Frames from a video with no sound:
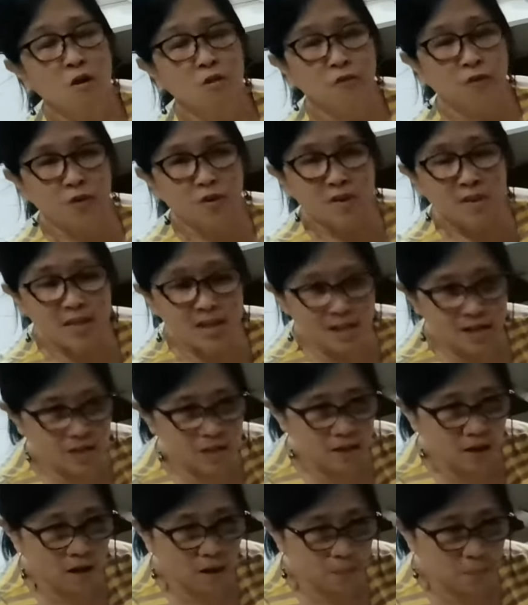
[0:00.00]
For
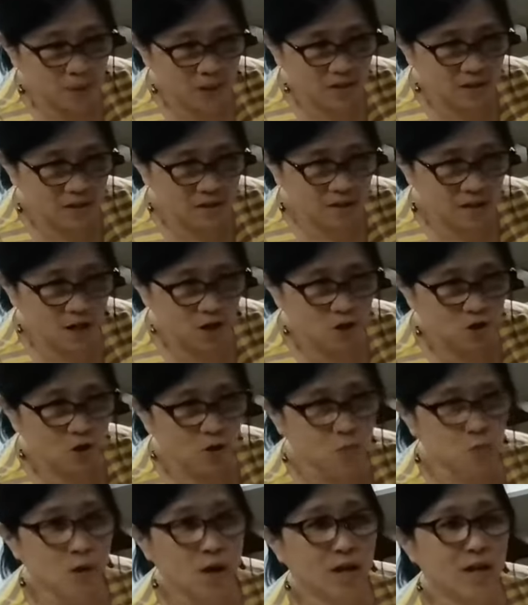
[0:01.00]
this
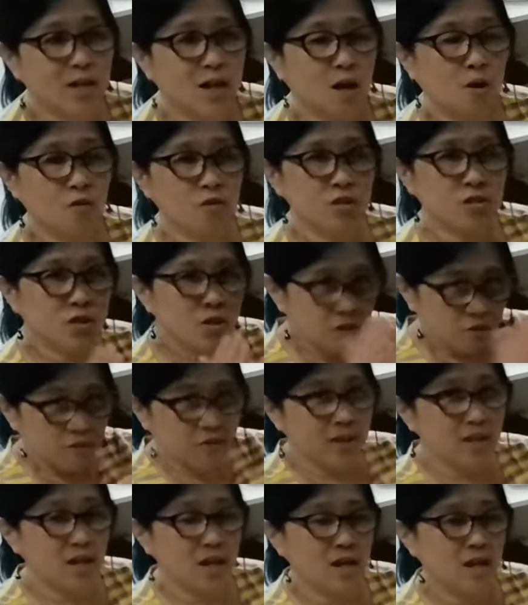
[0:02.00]
presentation, we are now
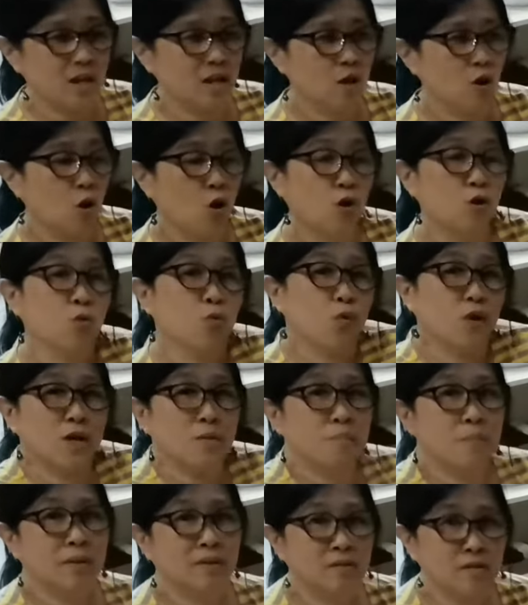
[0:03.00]
zeroing in on
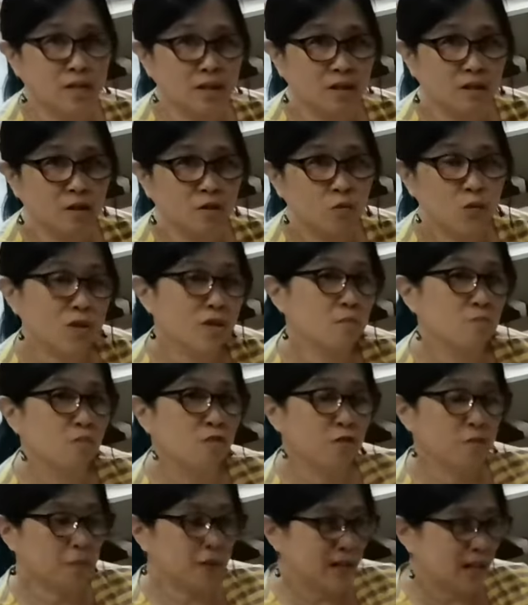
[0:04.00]
word building with the
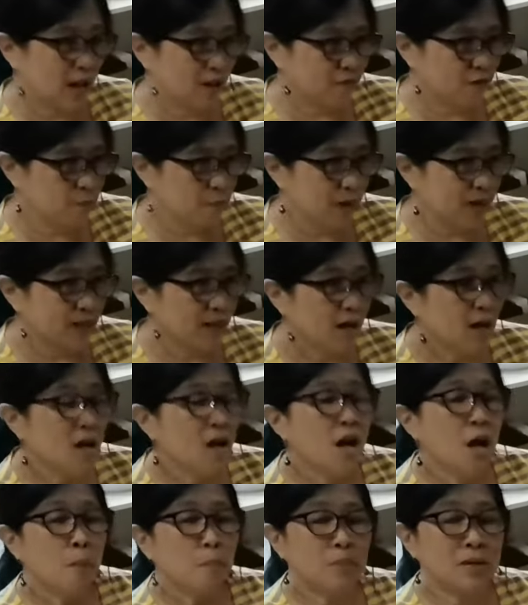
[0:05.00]
movable alphabet.
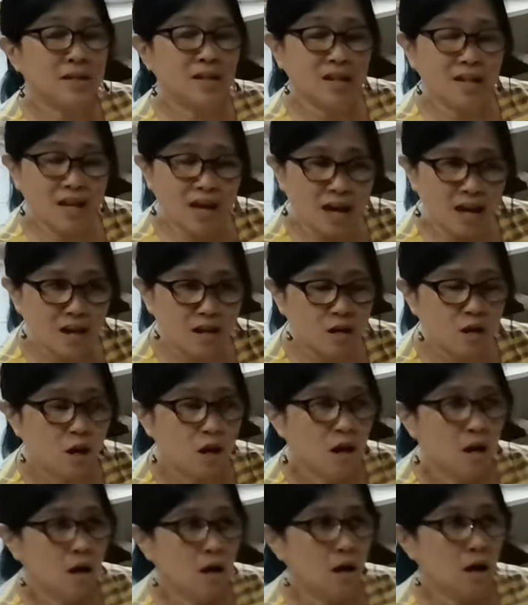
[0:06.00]
But
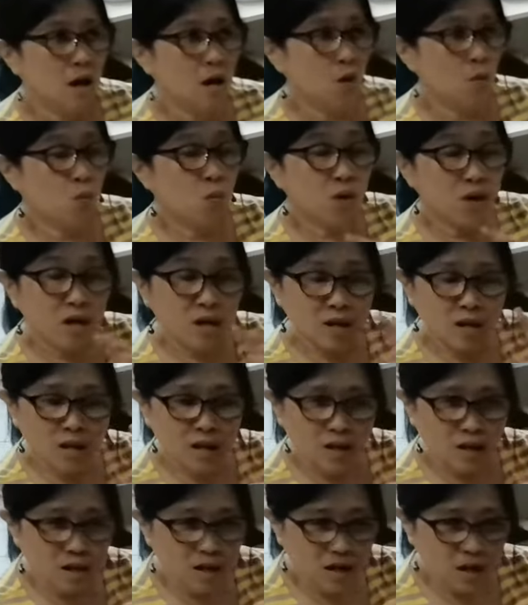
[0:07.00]
again,
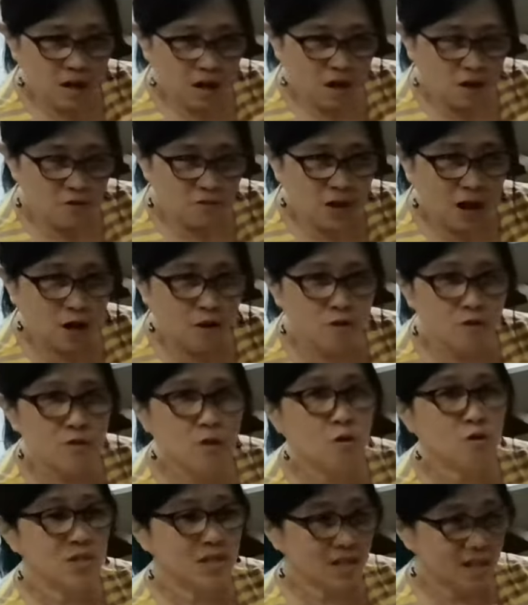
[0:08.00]
working around
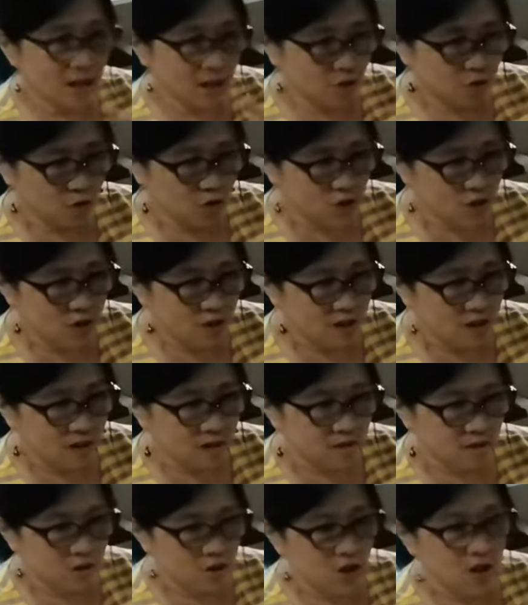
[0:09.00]
those letters
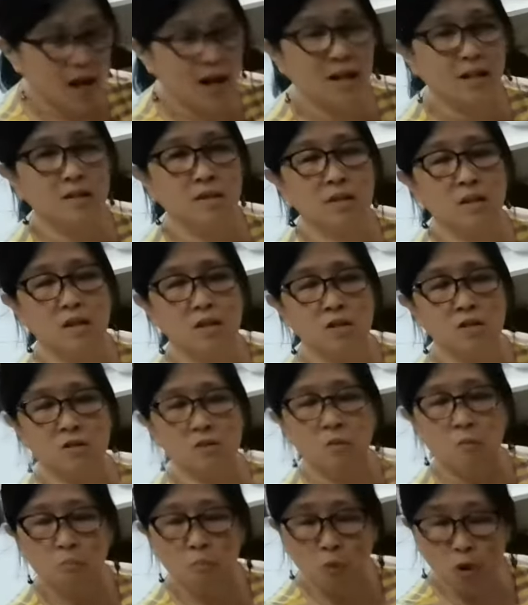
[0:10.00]
that the child
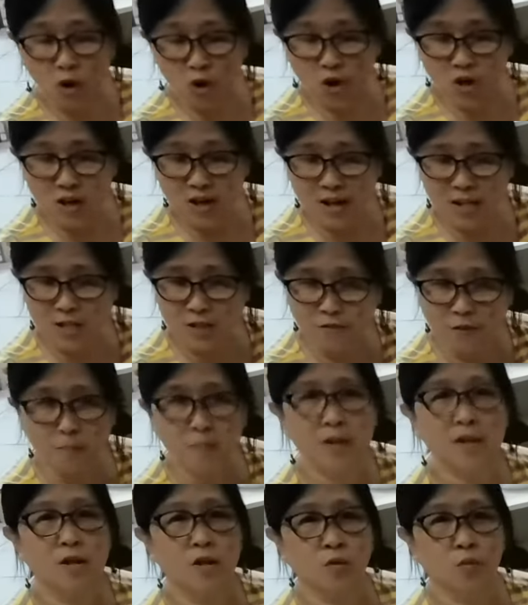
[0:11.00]
is more or less
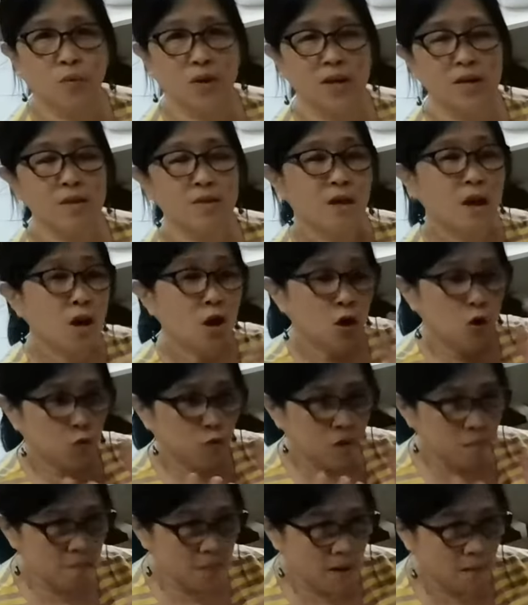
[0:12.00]
familiar with.
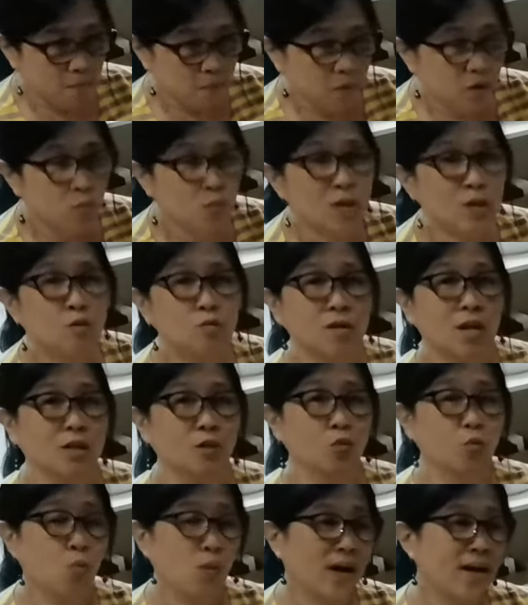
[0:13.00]
Remember, we do
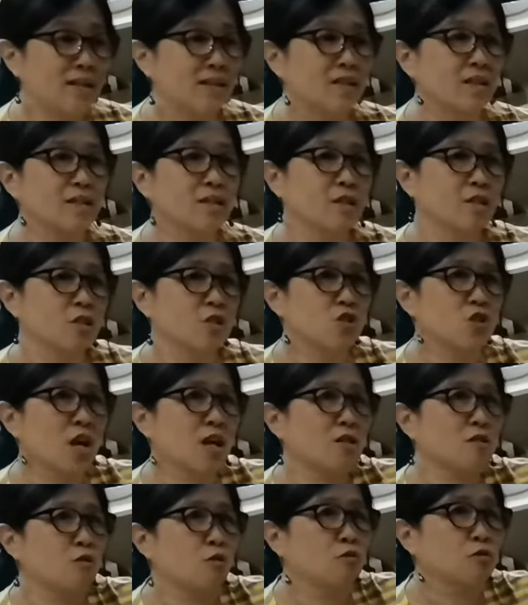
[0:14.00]
not wait until the
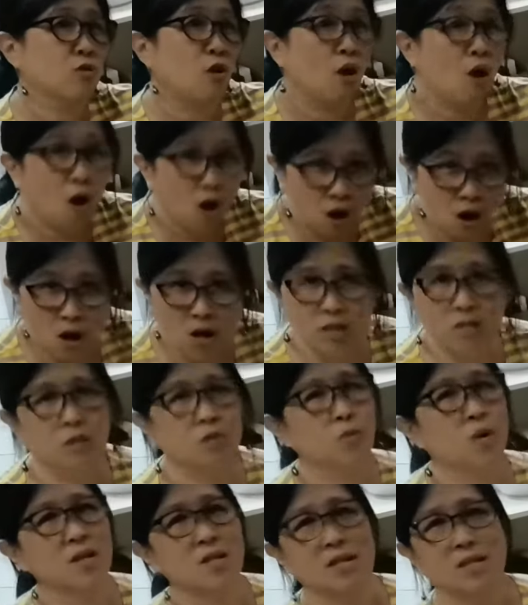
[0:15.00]
child knows all the
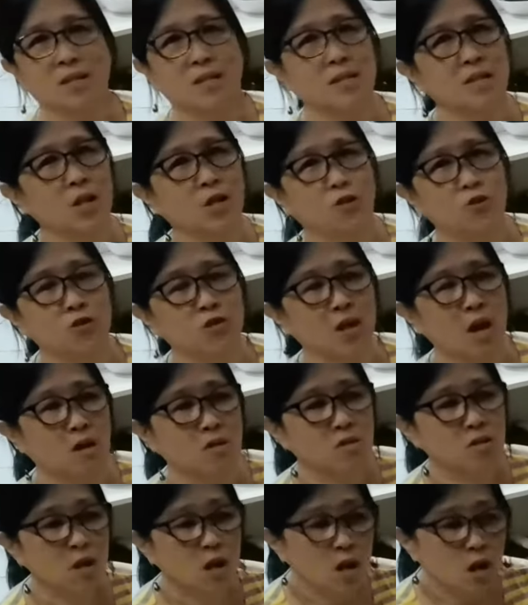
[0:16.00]
26 letter
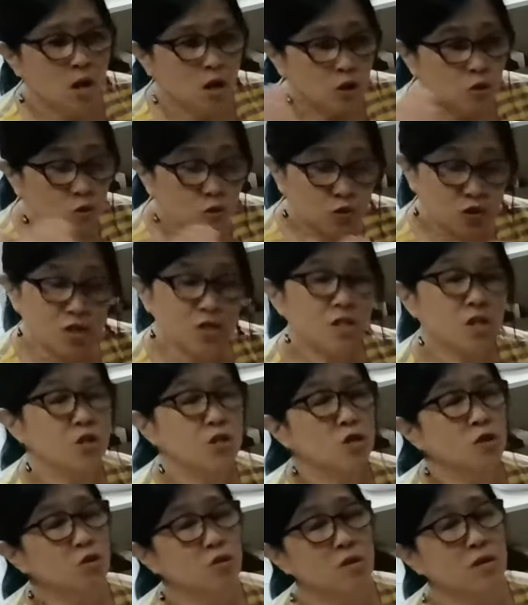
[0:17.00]
sounds to
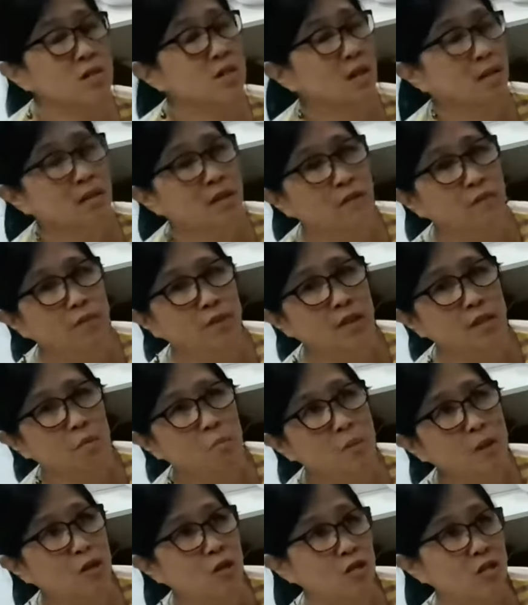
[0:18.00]
transition to this activity,
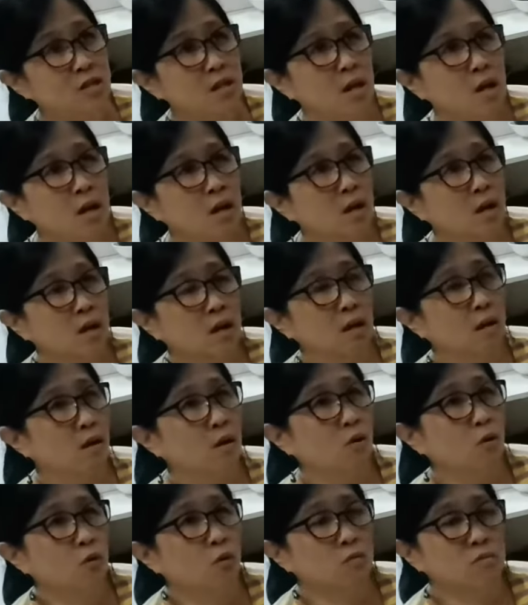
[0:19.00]
because
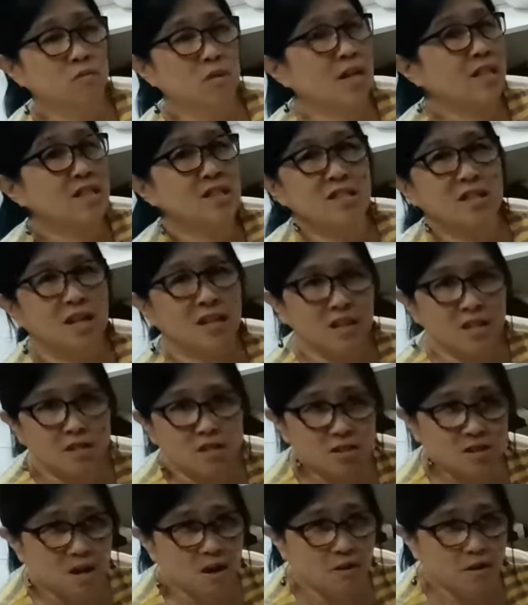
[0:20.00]
that is not
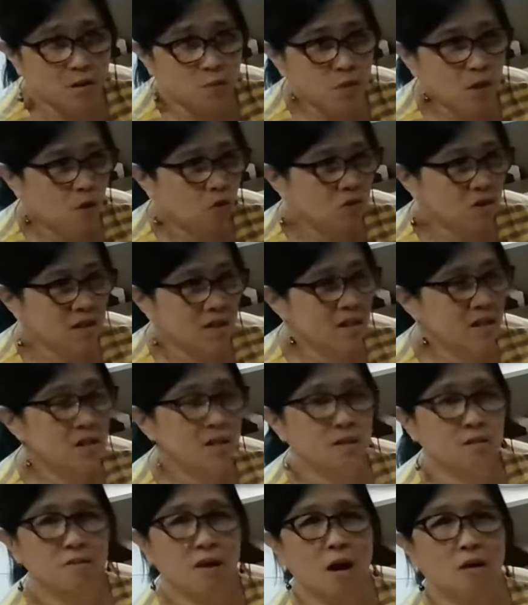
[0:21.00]
necessary. We only
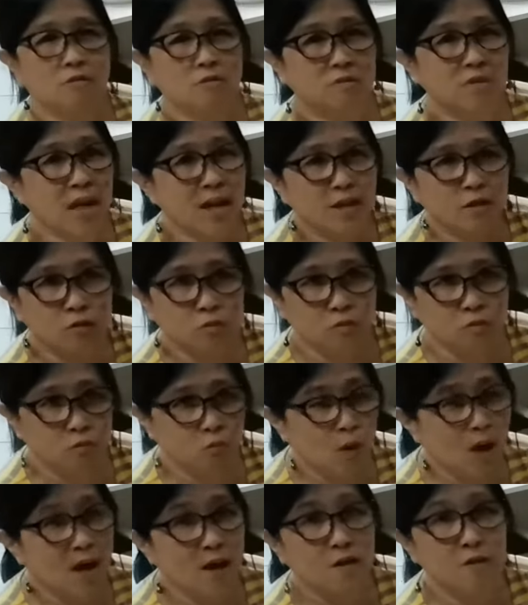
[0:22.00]
need around 10 to
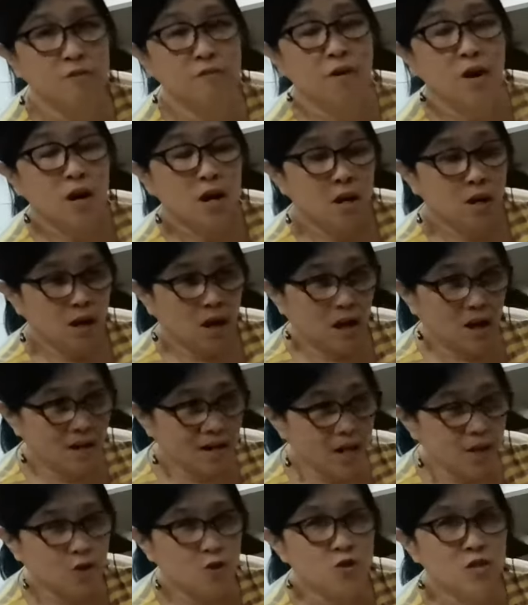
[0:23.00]
12
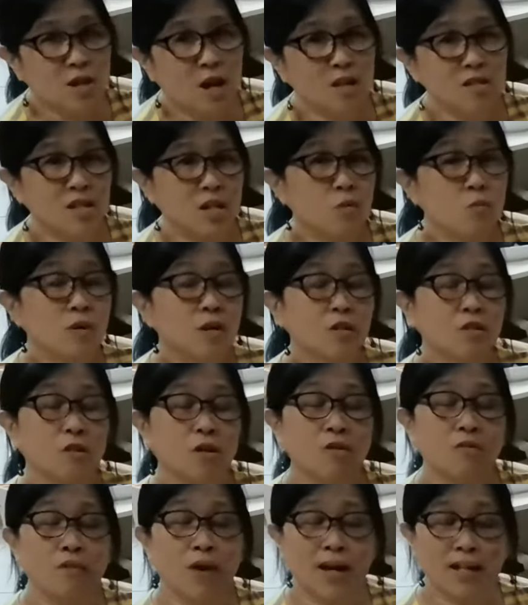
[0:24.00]
letter sounds, and we could
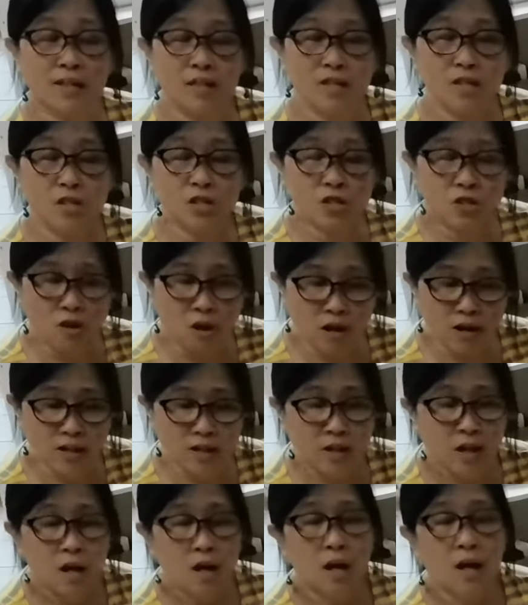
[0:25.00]
already start